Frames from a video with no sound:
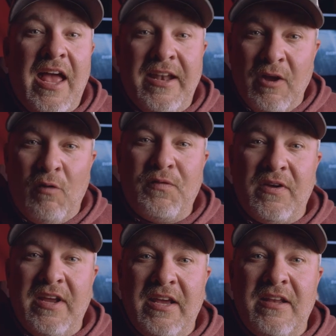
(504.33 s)
And don't
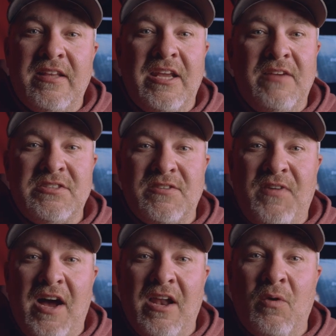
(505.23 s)
forget to give us a
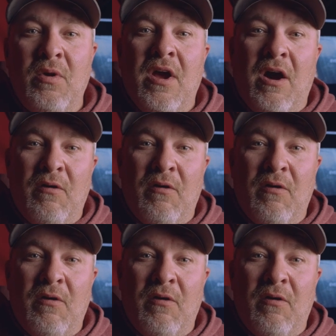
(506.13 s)
follow